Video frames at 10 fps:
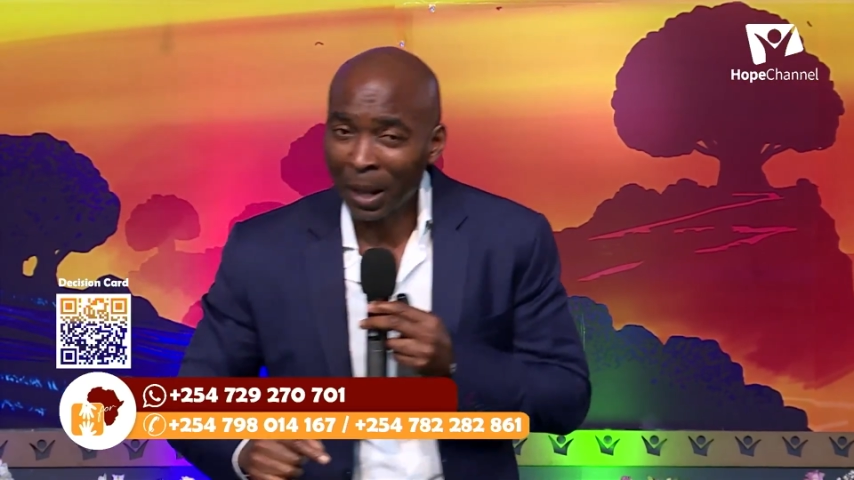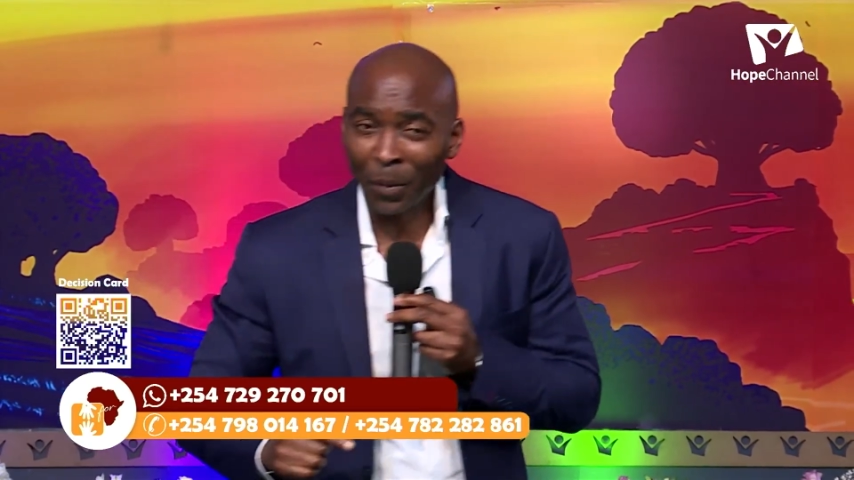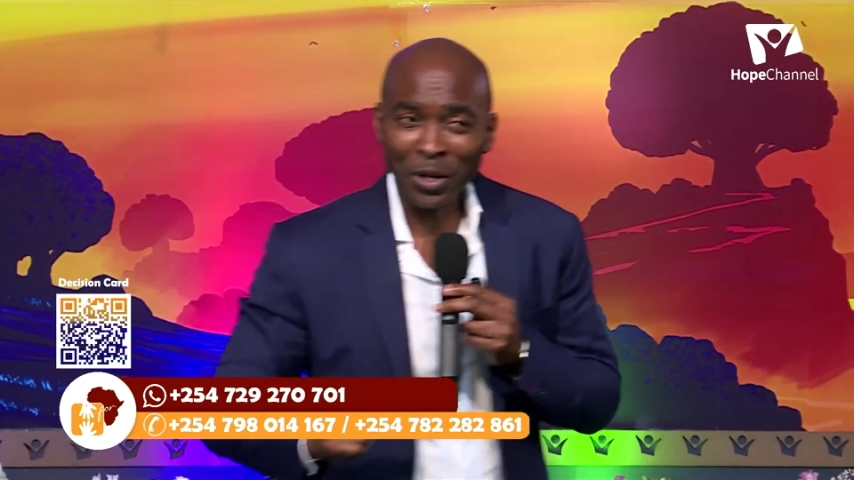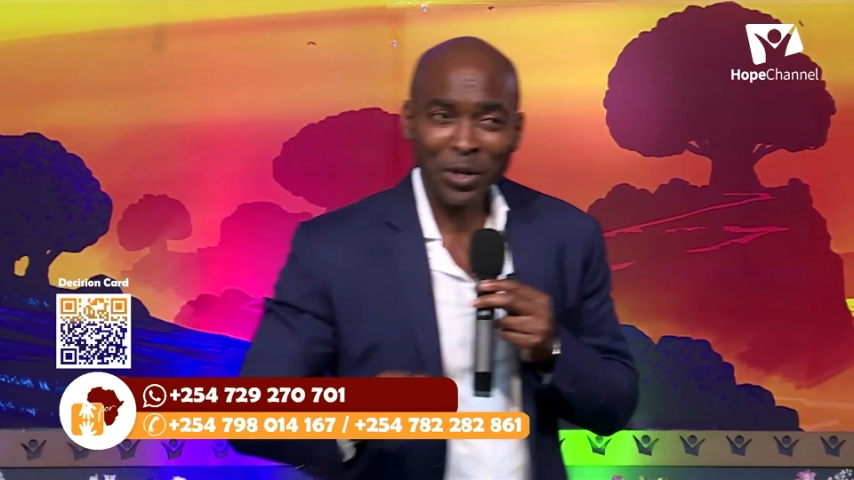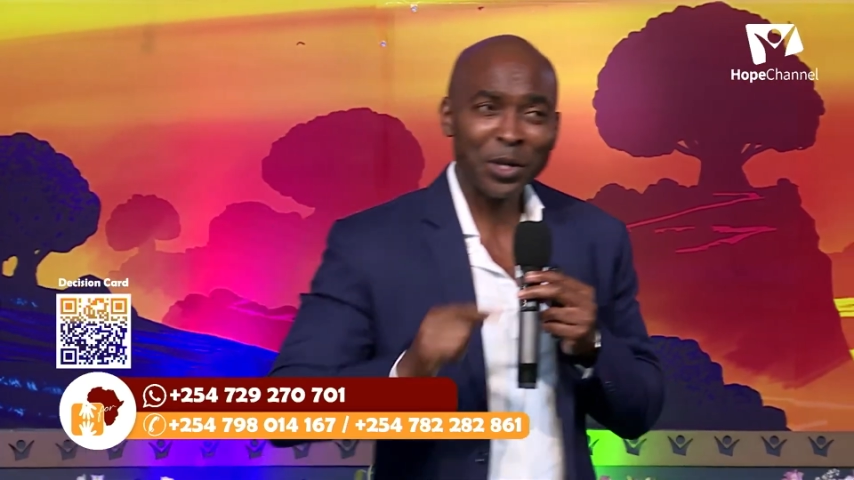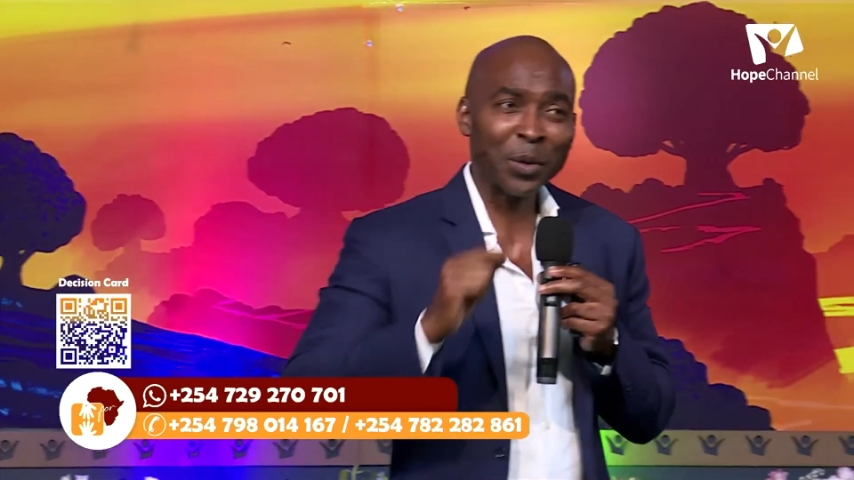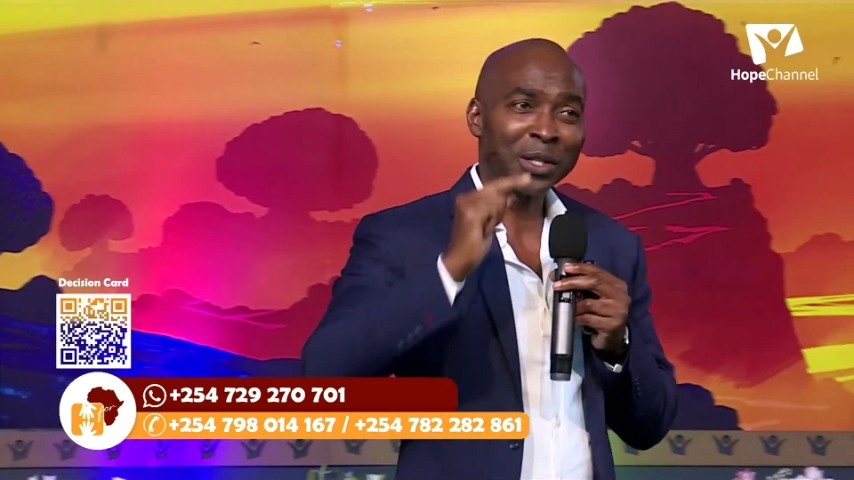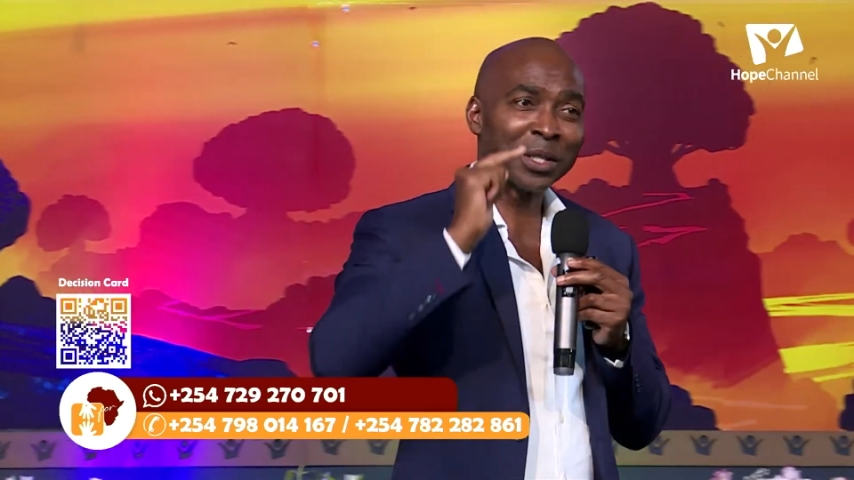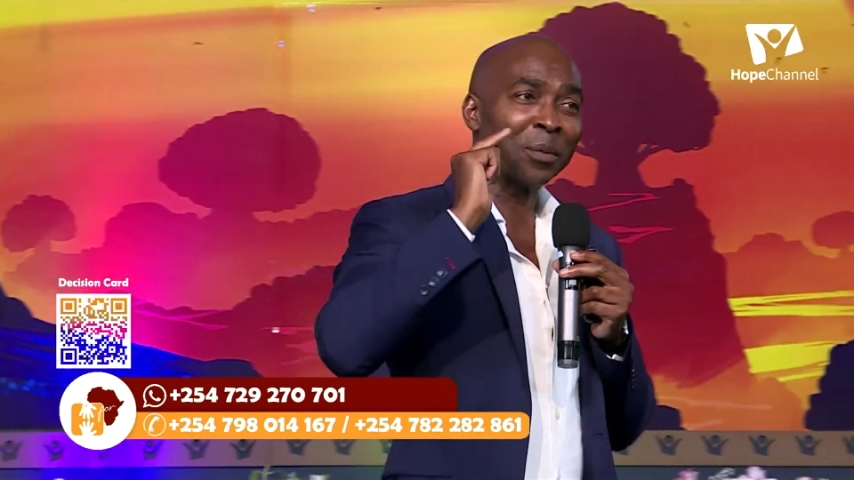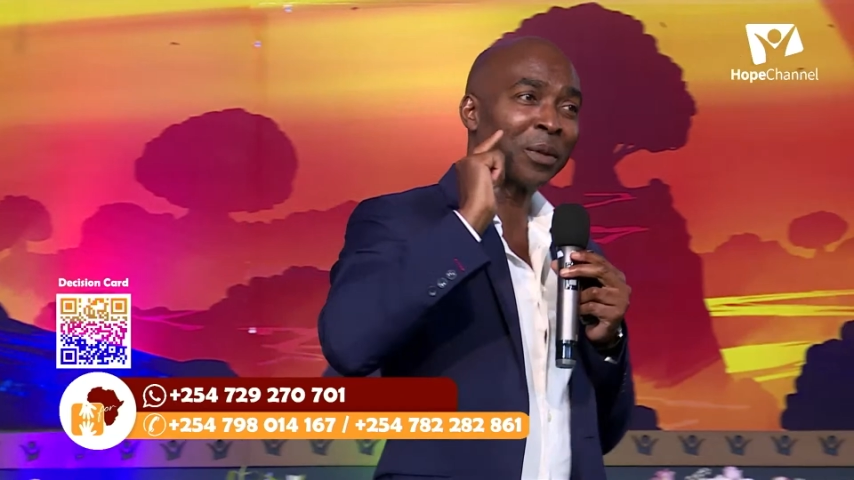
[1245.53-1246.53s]
when you're
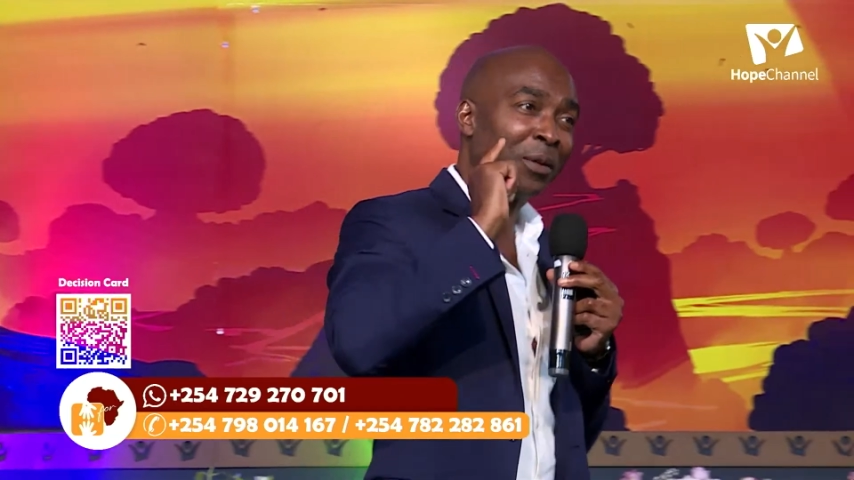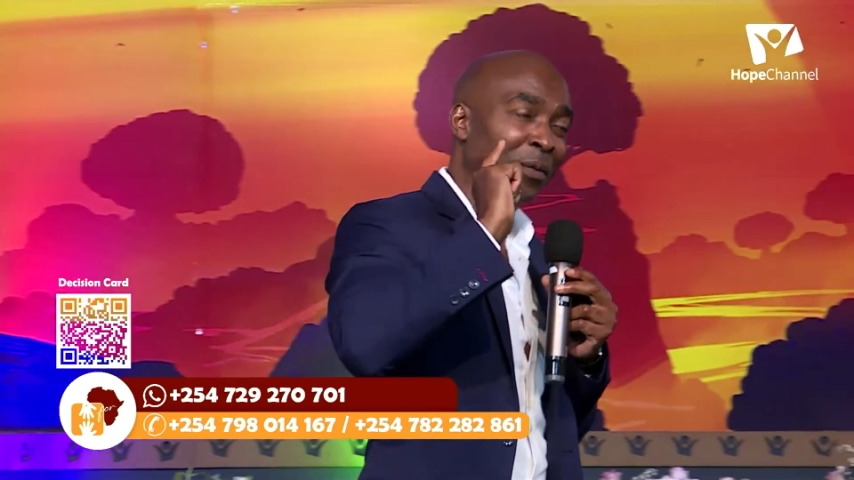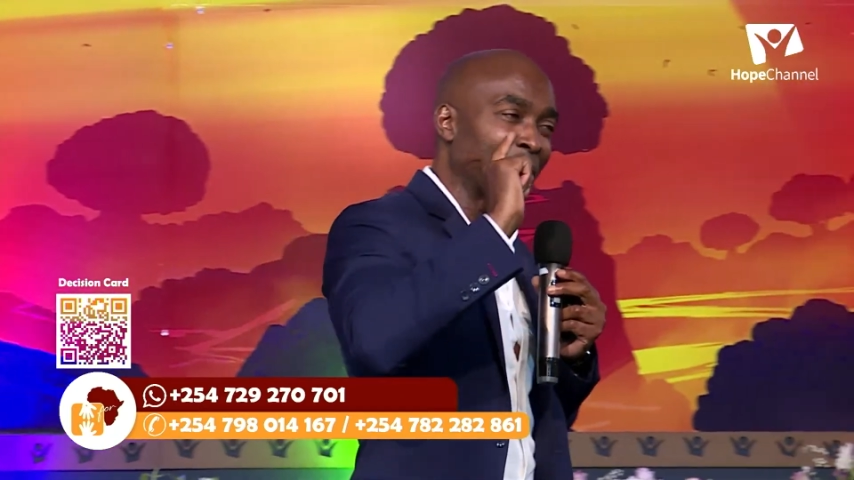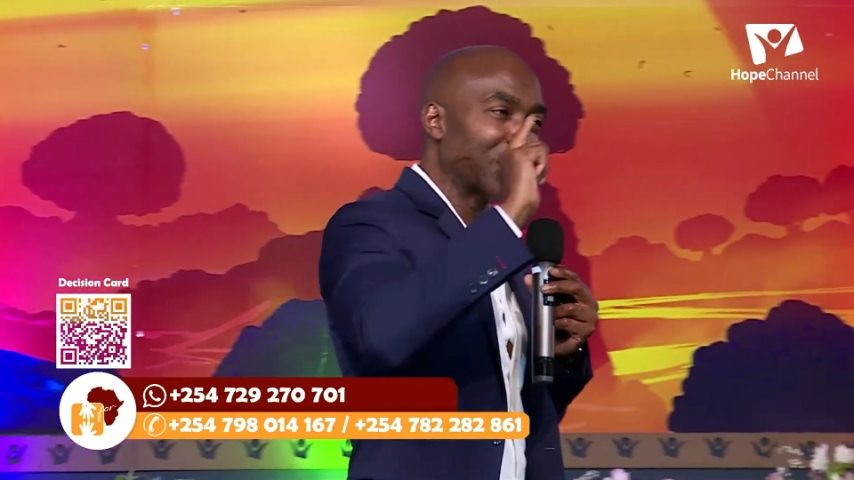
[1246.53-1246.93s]
doing something for